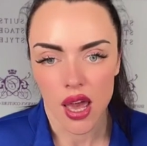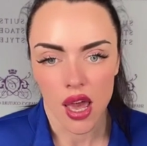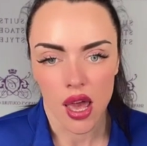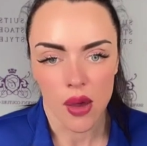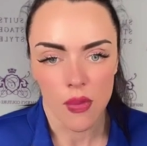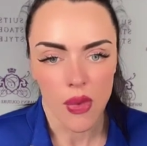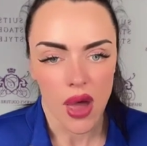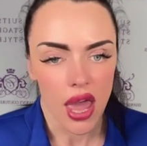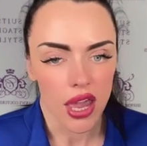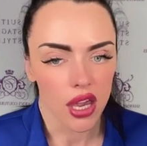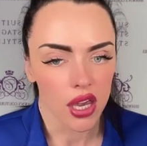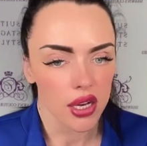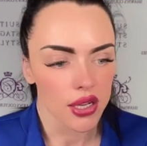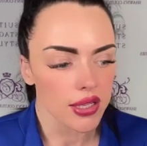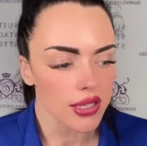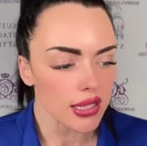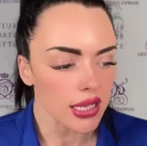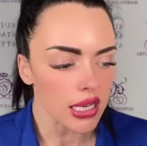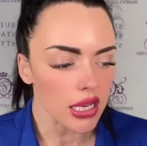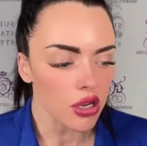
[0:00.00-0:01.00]
Um, I could
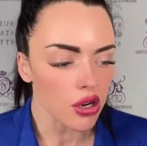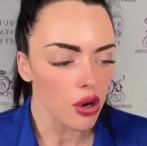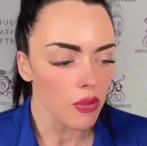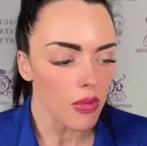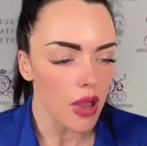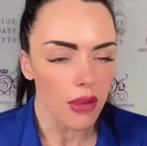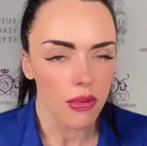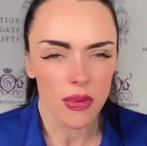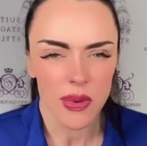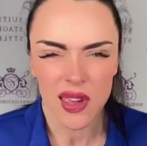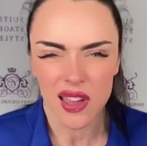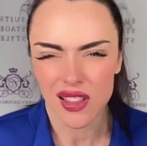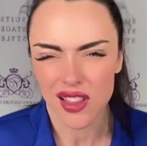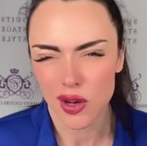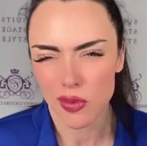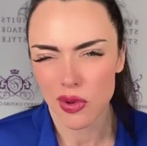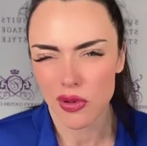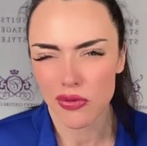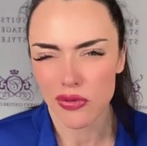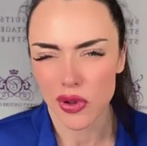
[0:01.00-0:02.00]
have seen her maybe being a
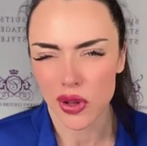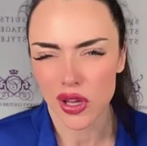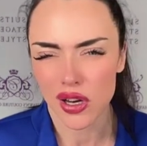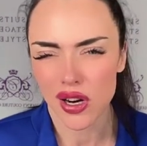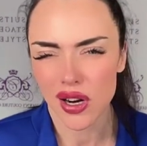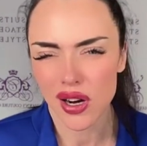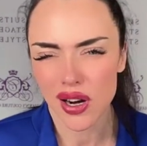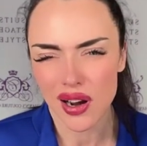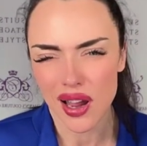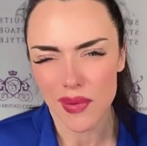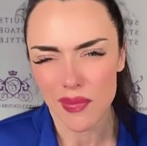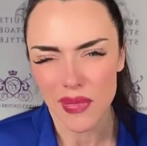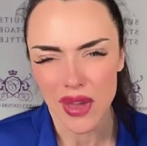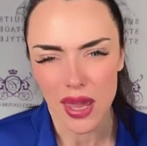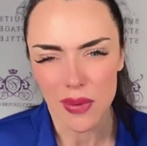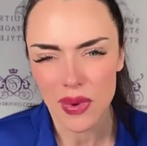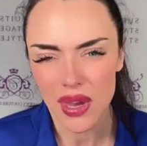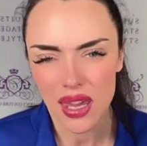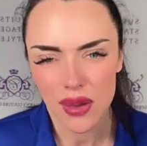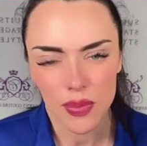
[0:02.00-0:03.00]
little bit fuller, uh,
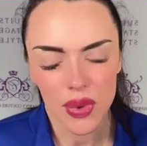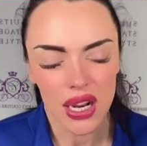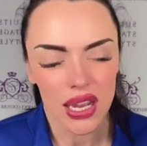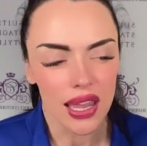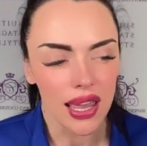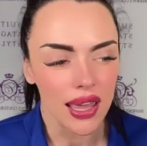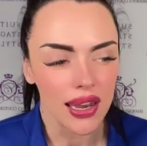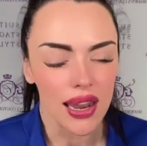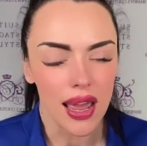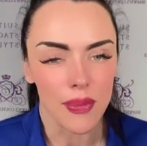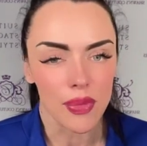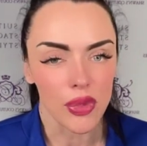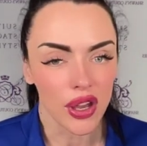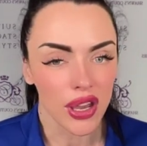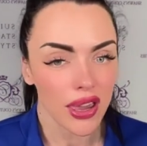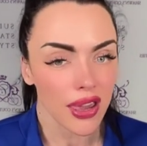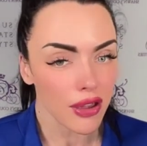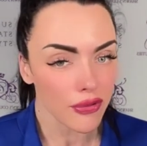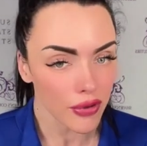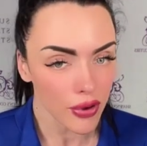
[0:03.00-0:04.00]
maybe, but again, I'm
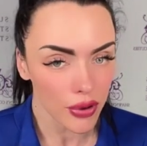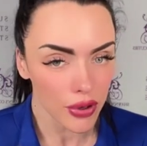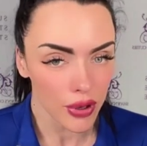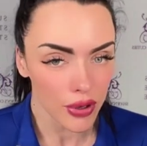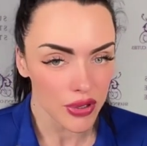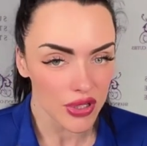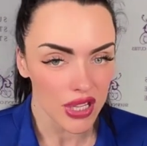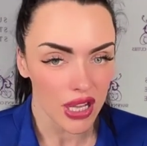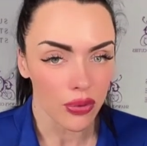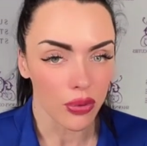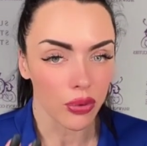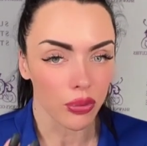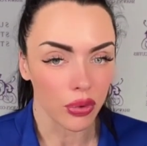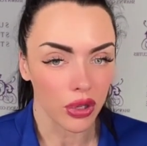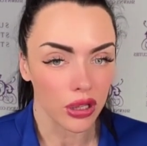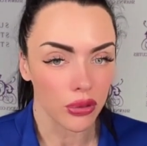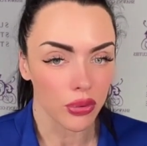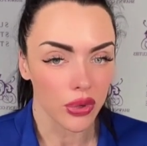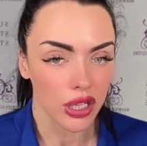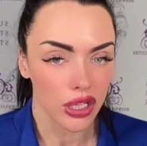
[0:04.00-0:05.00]
looking at photos that were
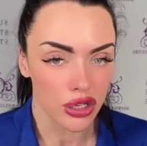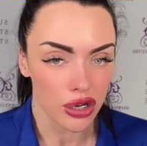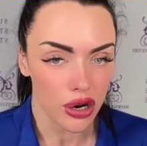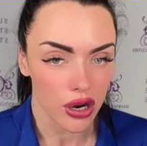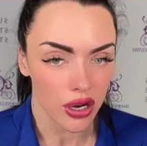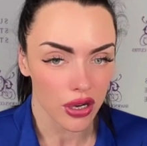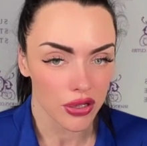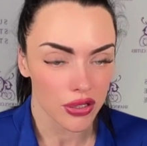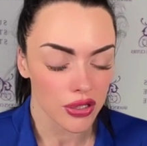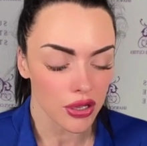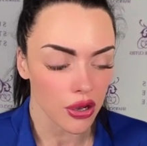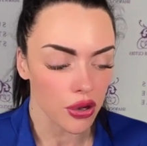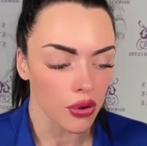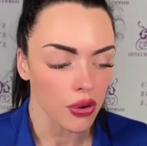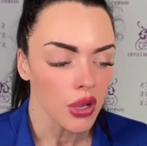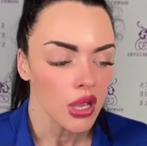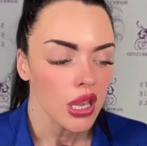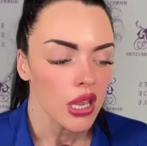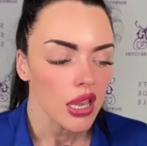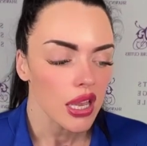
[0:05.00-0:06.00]
really really dark,
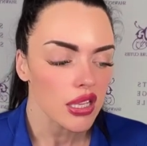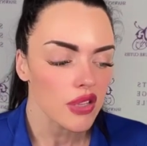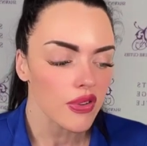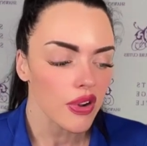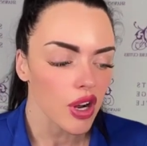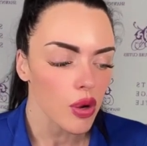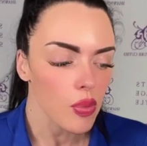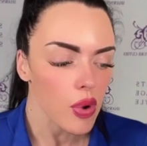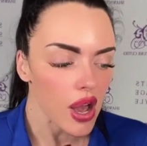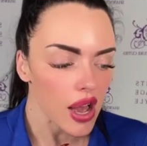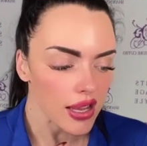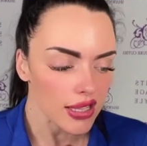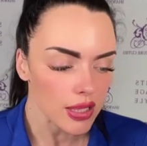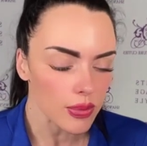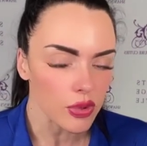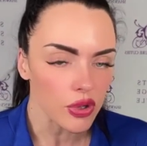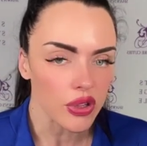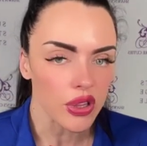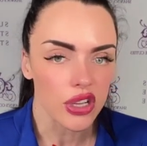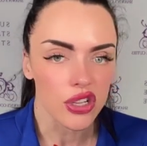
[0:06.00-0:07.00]
so it's very
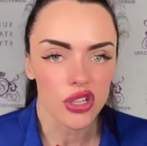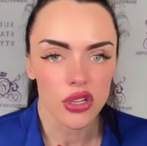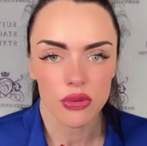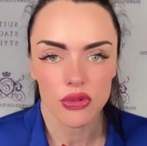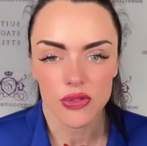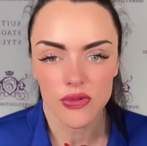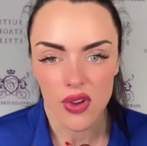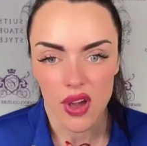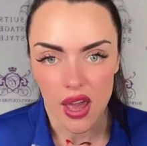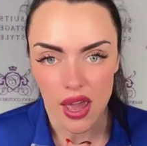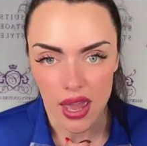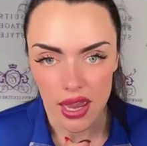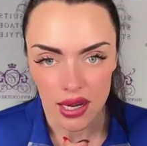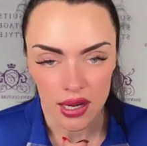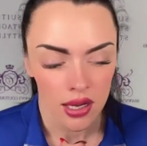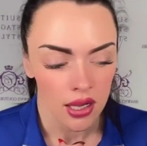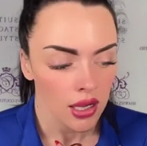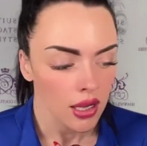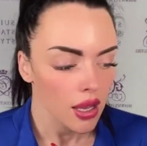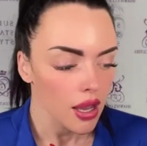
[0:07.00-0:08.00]
possible that she was
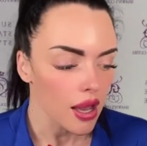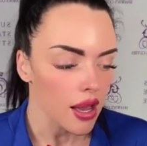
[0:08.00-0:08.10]
fine.